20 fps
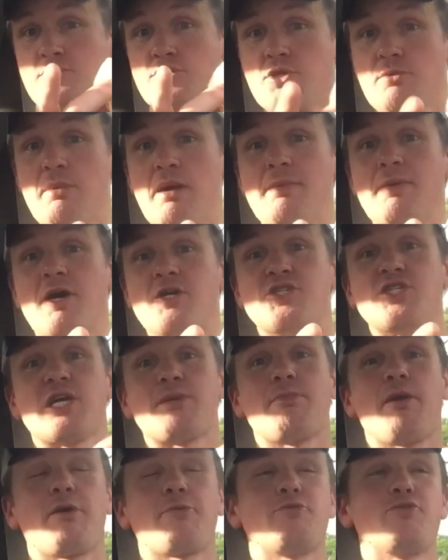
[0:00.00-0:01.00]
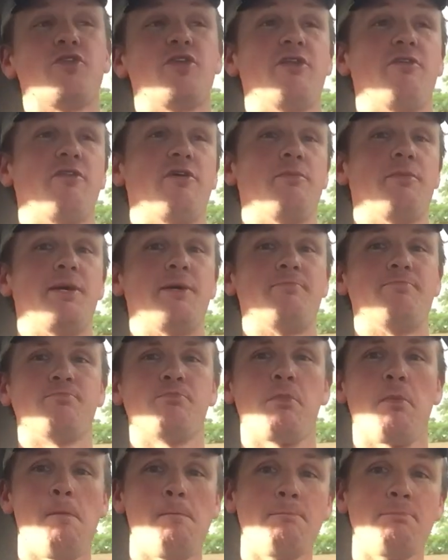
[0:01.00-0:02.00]
So maybe I'll check back with you in a little bit.
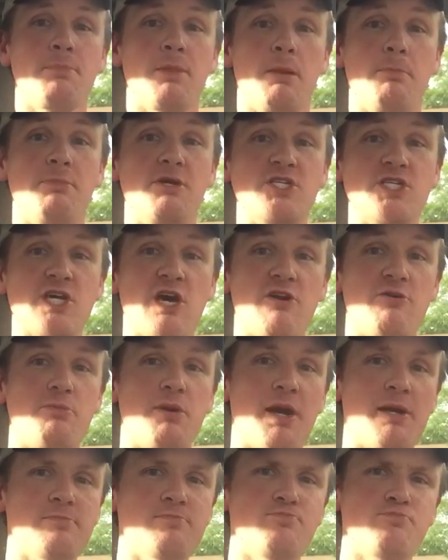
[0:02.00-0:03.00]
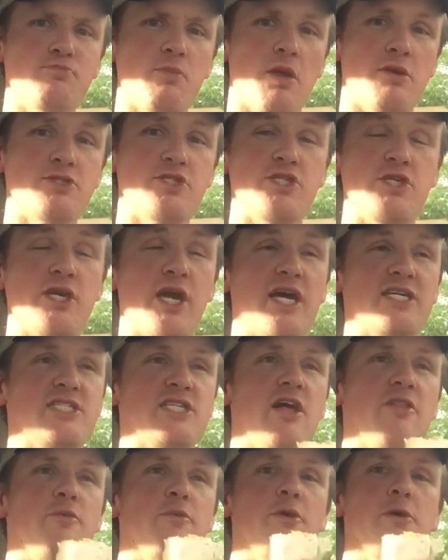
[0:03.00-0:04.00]
Peace out, everybody. See you guys
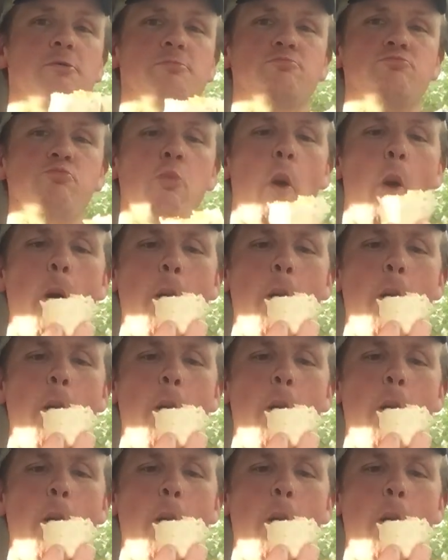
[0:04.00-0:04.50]
down the road.